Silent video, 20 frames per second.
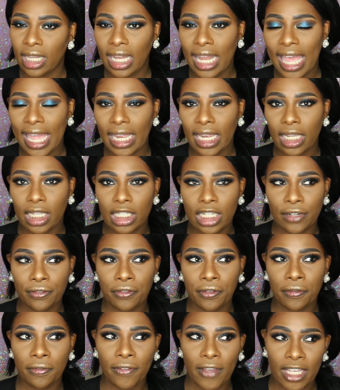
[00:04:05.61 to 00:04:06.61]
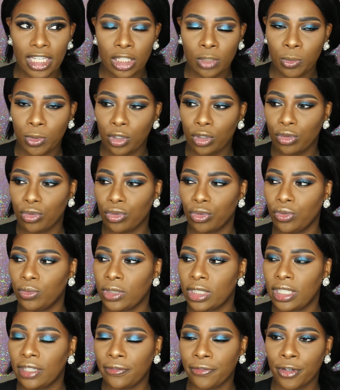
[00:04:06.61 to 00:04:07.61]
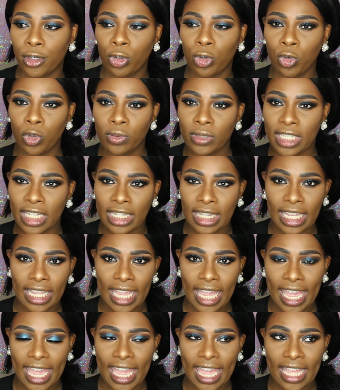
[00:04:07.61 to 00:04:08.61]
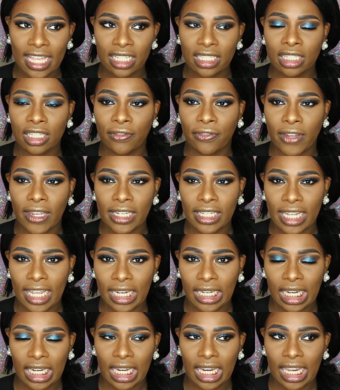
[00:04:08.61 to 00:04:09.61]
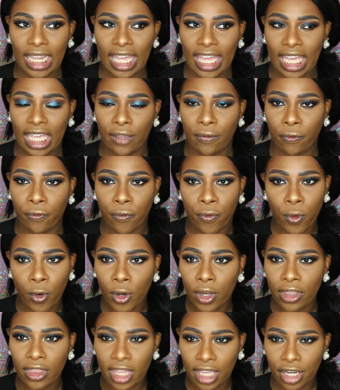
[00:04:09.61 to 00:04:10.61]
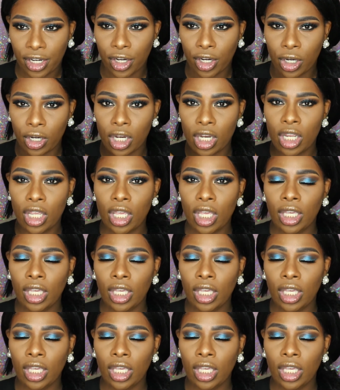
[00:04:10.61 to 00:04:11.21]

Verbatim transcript: like different facebook groups different groups that they had and stuff like that that they had for their